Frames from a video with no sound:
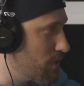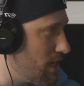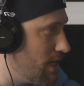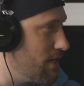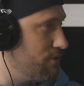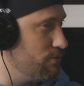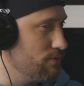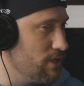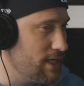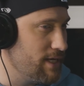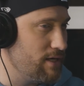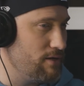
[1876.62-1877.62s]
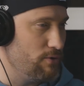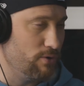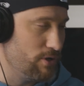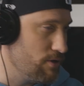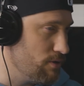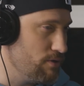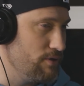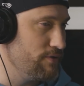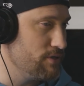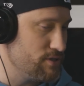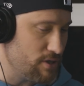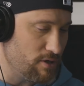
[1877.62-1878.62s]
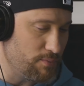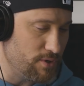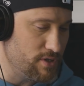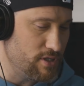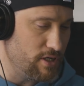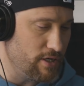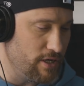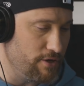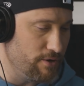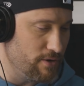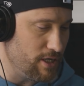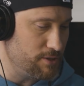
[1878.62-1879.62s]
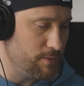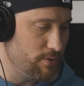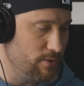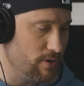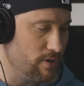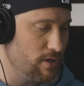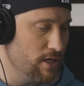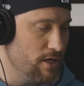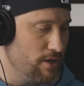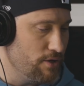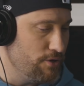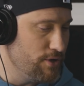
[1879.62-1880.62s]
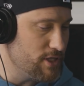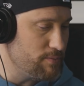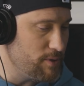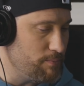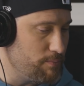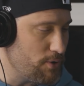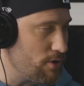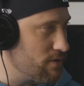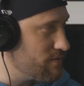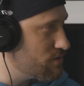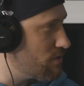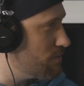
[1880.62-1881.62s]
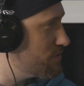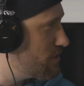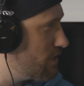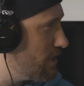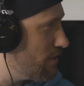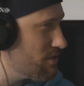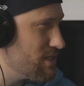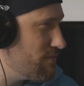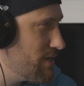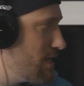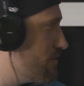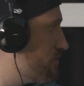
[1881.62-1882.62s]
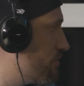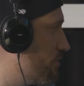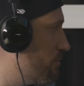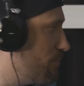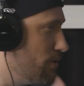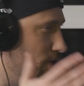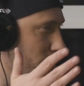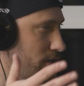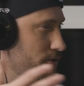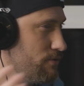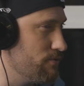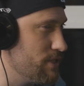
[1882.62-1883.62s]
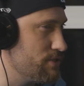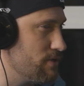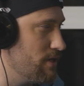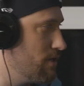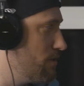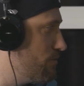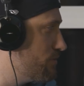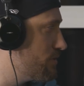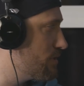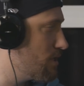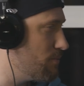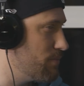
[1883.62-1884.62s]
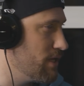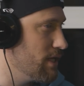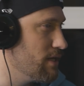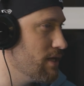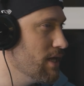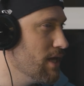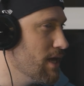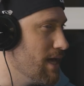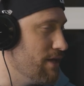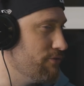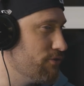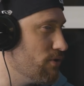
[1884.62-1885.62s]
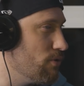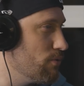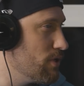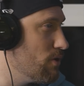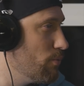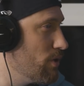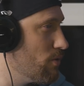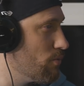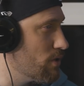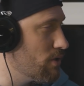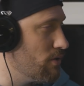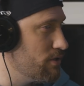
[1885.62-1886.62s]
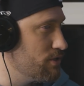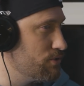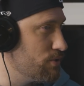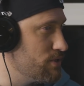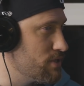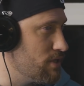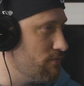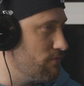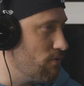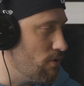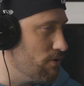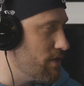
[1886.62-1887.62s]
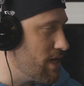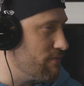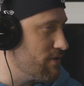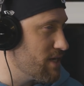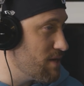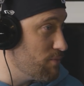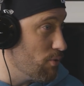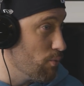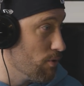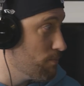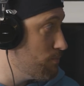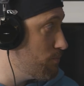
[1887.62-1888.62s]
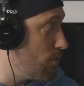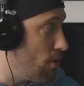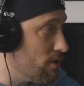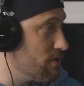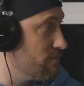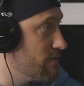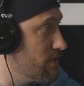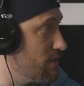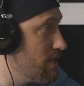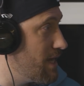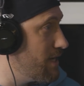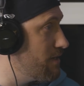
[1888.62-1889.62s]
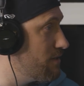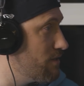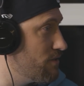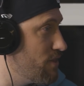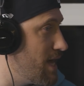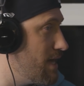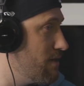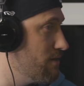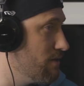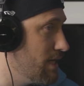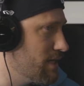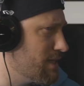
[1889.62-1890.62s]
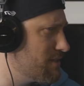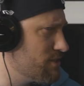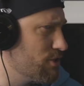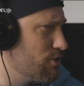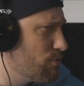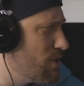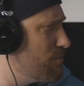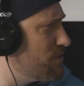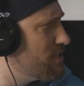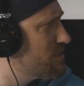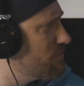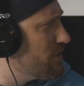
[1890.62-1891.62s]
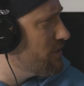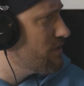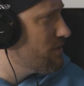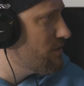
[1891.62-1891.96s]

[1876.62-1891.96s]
guy and you or a girl, or you're a startup person and you're an entrepreneur, you get to be part of a startup city now, because every day there's a new building and a new restaurant and a new company, and so we don't work on Detroit stuff all day every day, but we're part of it, and that's a great place to be.